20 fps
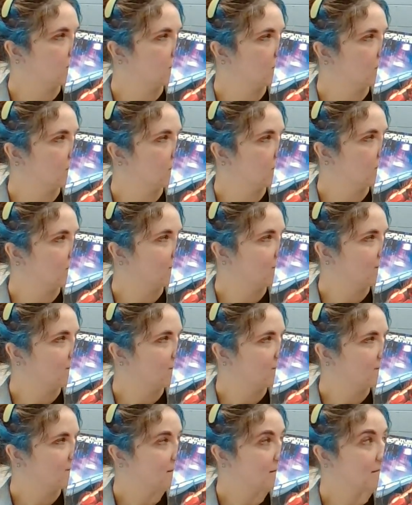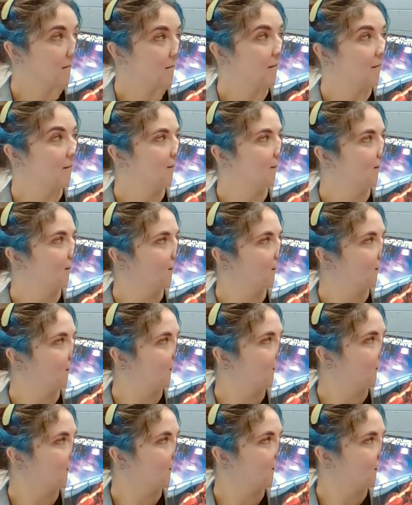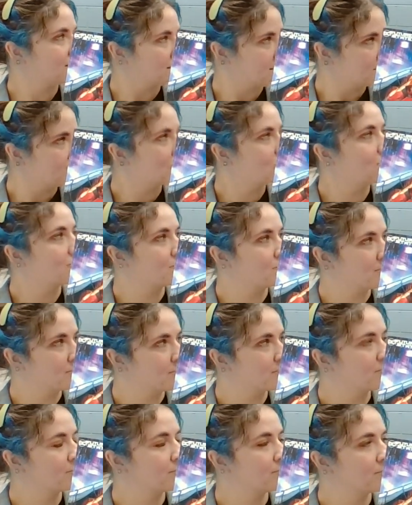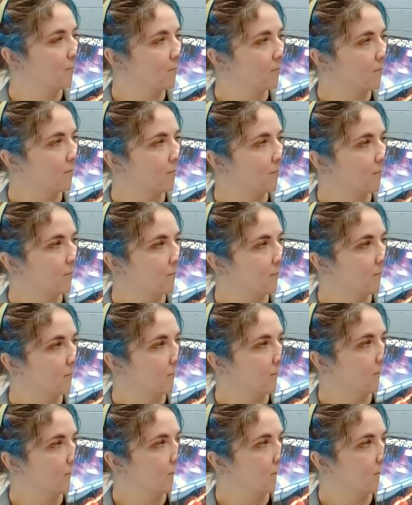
This person isn't speaking.